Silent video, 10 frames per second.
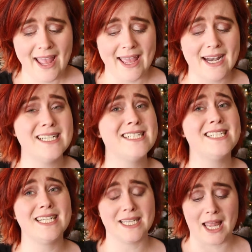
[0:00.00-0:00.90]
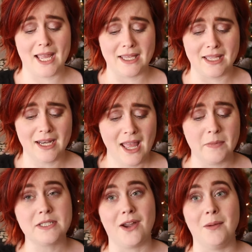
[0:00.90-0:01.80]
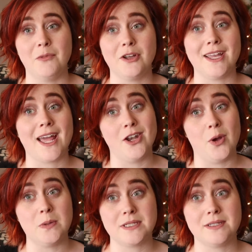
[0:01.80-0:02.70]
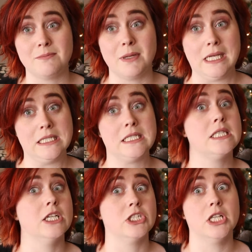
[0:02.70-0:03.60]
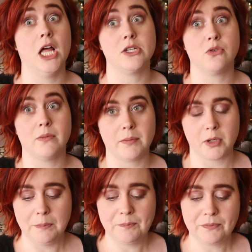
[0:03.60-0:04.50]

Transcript: and I just didn't like it. Sorry, I'm looking at notes because there's a lot to remember.